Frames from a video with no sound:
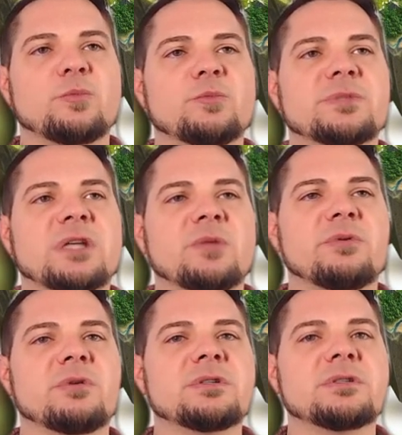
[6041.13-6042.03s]

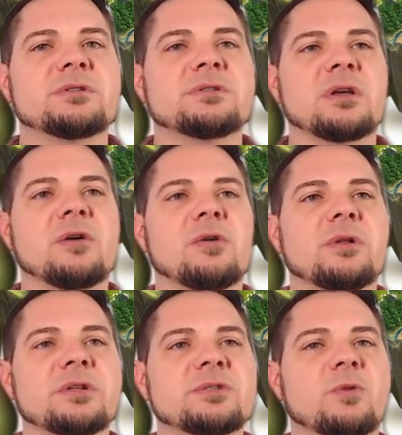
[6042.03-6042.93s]
teleports to go to at
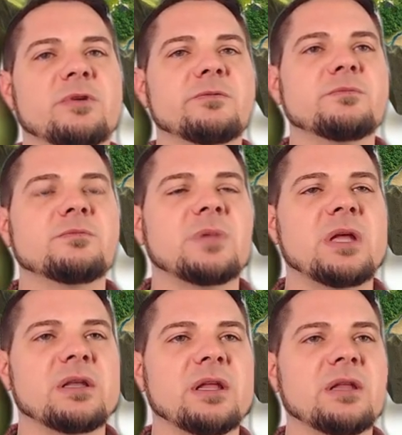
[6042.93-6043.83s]
least one of them
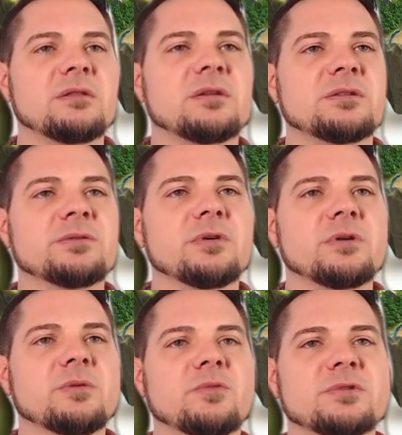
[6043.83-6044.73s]
and get the
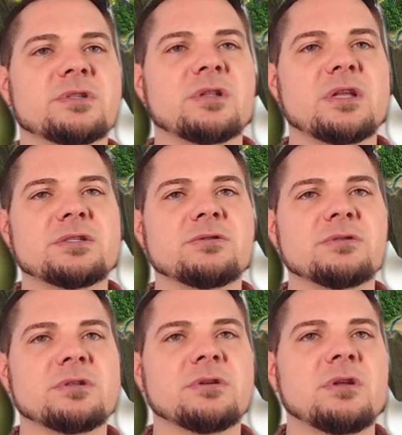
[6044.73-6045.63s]
200 more Celestials.
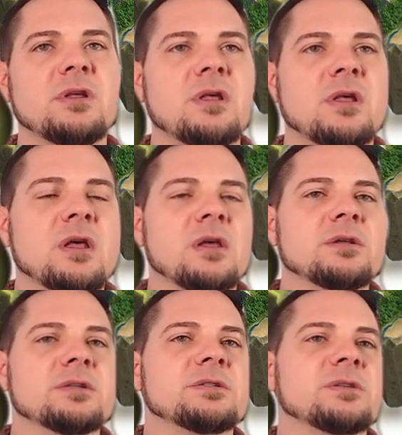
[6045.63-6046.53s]

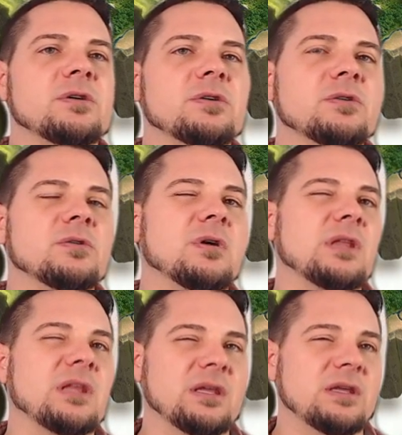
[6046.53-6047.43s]
So
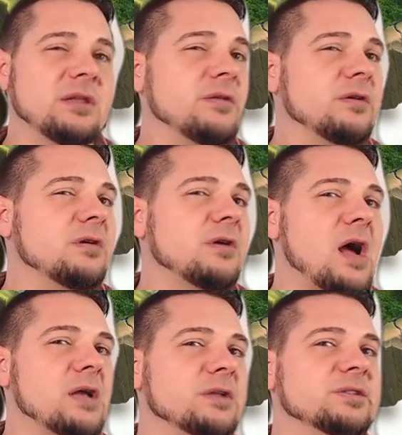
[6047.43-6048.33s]
either
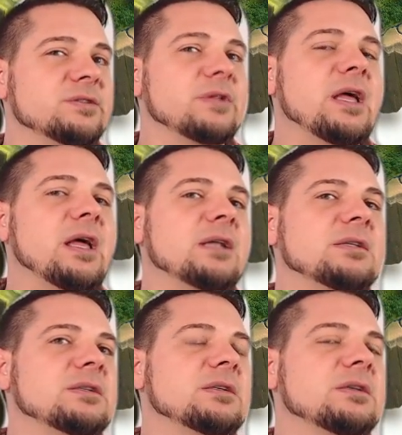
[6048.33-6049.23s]
I'll do that,
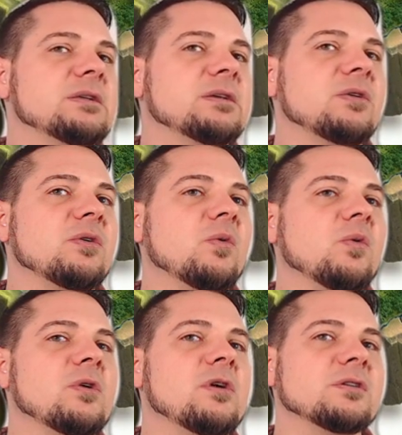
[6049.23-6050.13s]

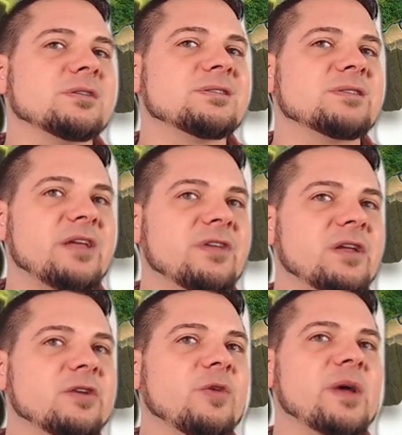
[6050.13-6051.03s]
or I'll save it
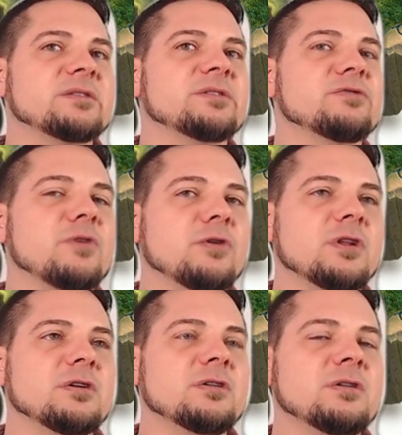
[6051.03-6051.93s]
and go back to
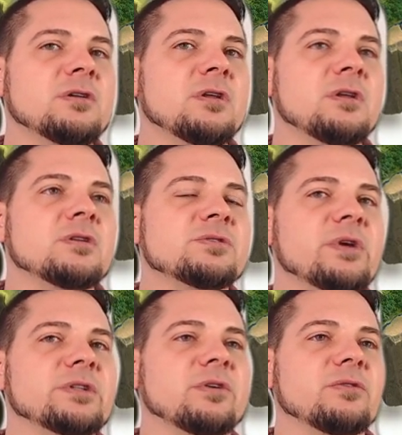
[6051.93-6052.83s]
Nuvola, so I
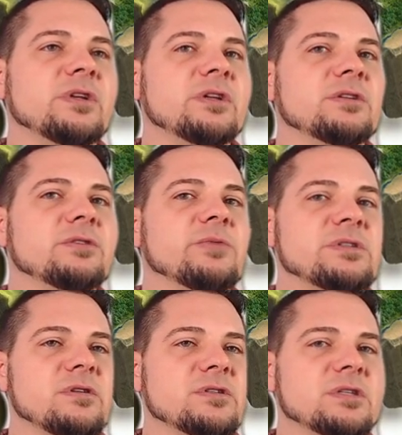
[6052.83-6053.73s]
don't need to do
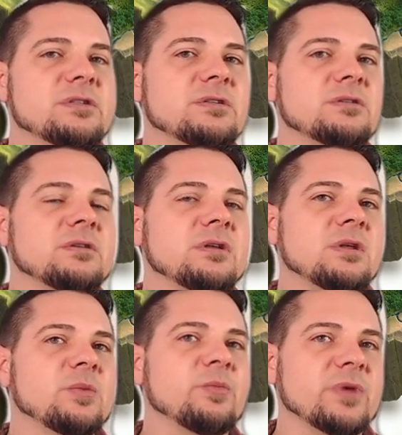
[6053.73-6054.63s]
Resurgence,
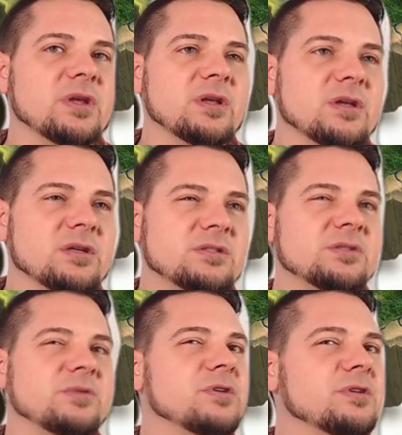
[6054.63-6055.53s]
because
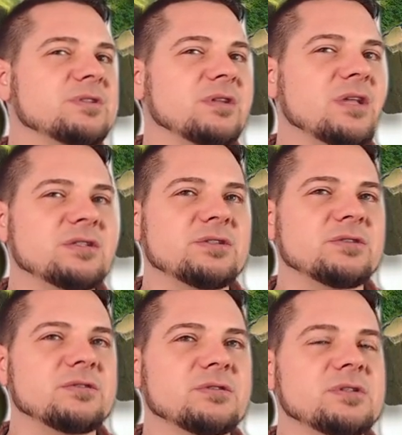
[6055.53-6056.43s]
200
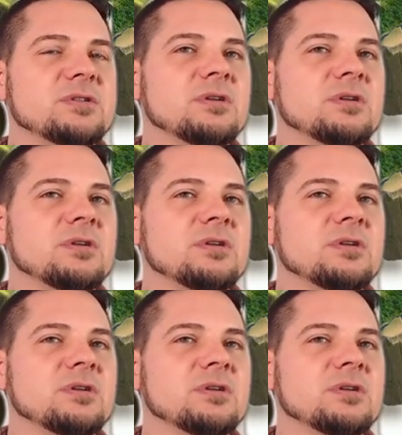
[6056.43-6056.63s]
Celestials